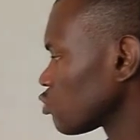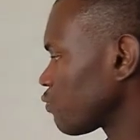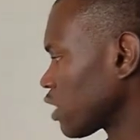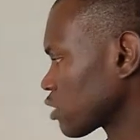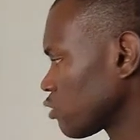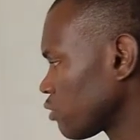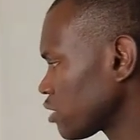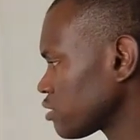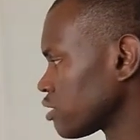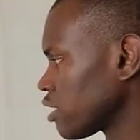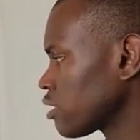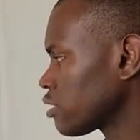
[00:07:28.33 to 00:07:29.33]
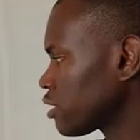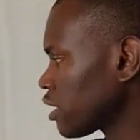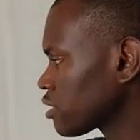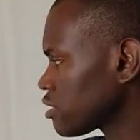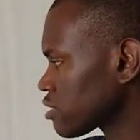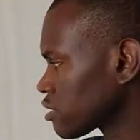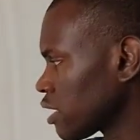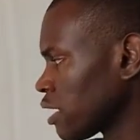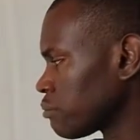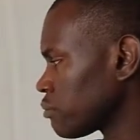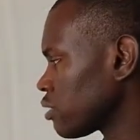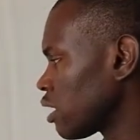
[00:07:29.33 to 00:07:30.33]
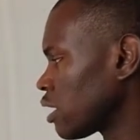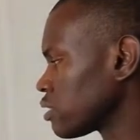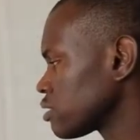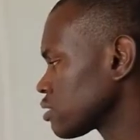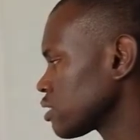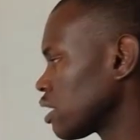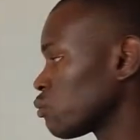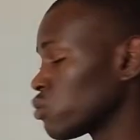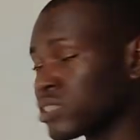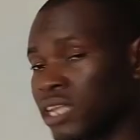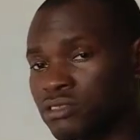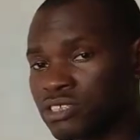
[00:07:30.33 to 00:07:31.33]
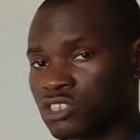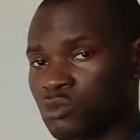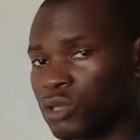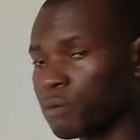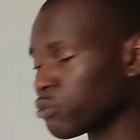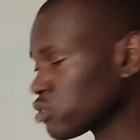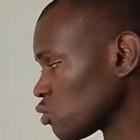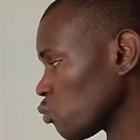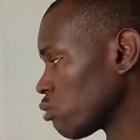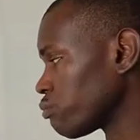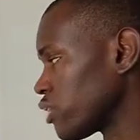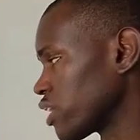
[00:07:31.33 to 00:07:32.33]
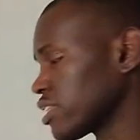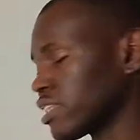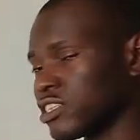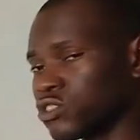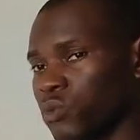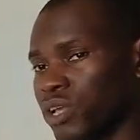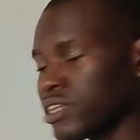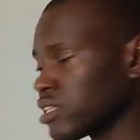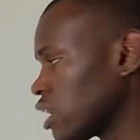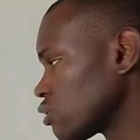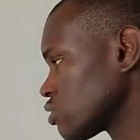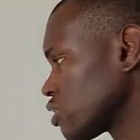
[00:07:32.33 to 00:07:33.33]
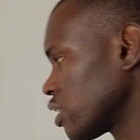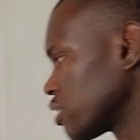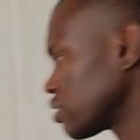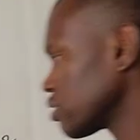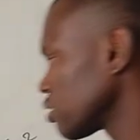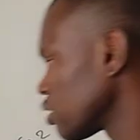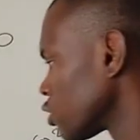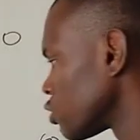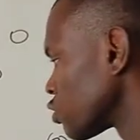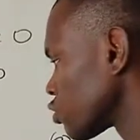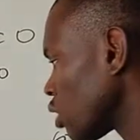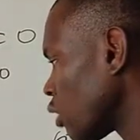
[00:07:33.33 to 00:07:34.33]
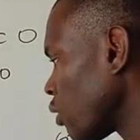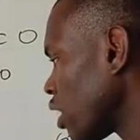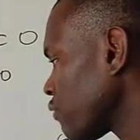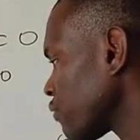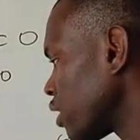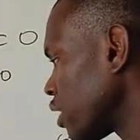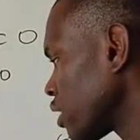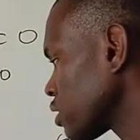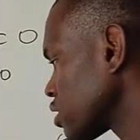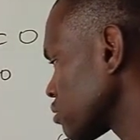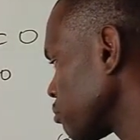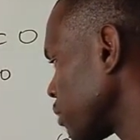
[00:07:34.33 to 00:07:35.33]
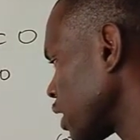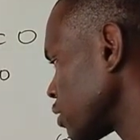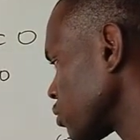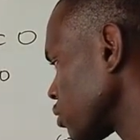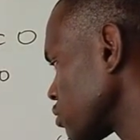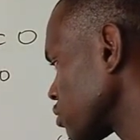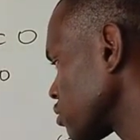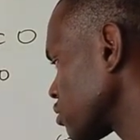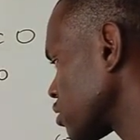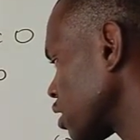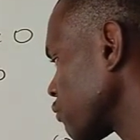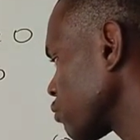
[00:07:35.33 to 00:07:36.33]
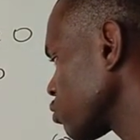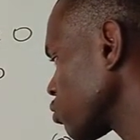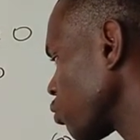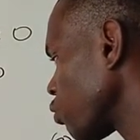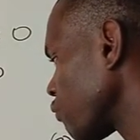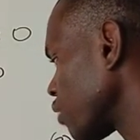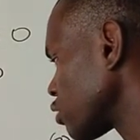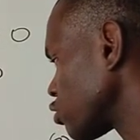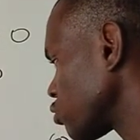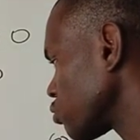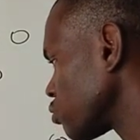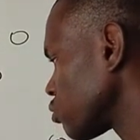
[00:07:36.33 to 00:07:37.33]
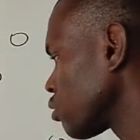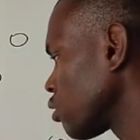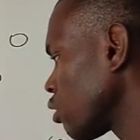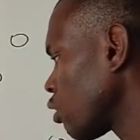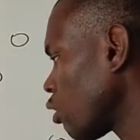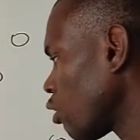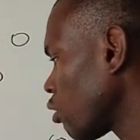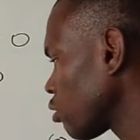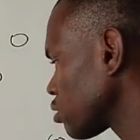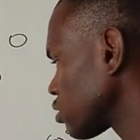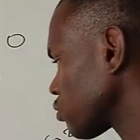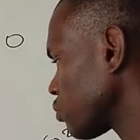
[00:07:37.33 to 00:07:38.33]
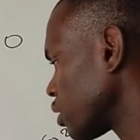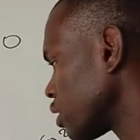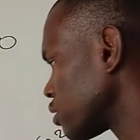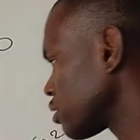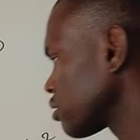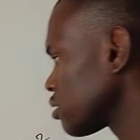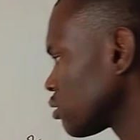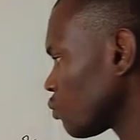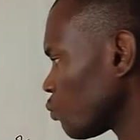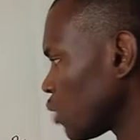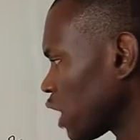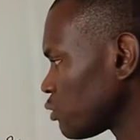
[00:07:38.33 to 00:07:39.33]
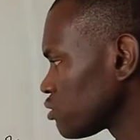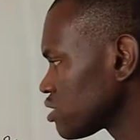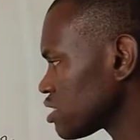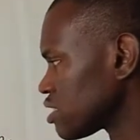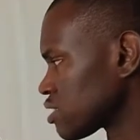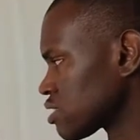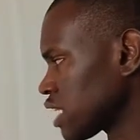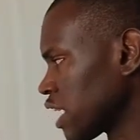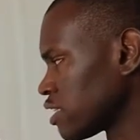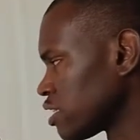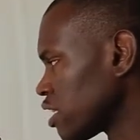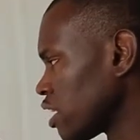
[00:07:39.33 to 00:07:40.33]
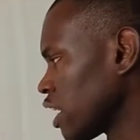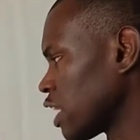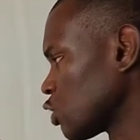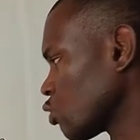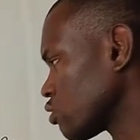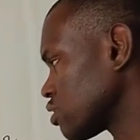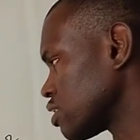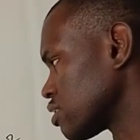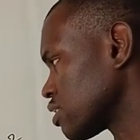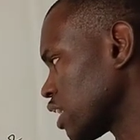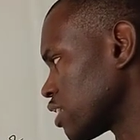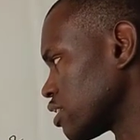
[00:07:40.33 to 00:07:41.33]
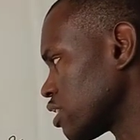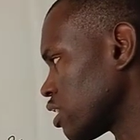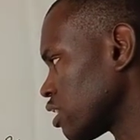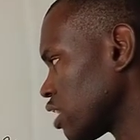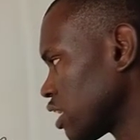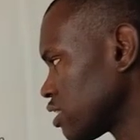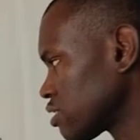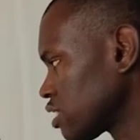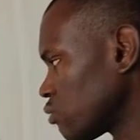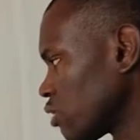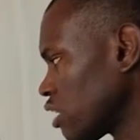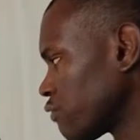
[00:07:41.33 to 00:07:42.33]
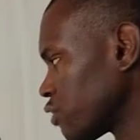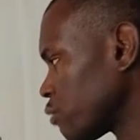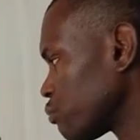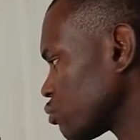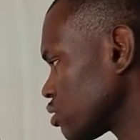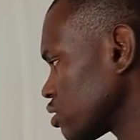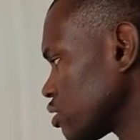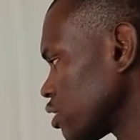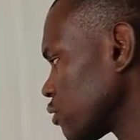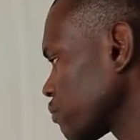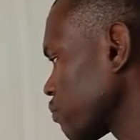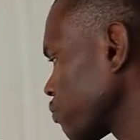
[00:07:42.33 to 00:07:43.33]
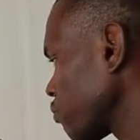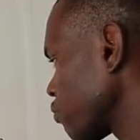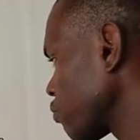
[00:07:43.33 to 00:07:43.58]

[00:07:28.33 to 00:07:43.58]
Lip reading: To factorize here, take this term and this term without the square, put a 1 bracket and square it outside. So I'll have x minus 7 over 2 all squared. We are using the sign here and not the sign here. Any sign you have here, put it here.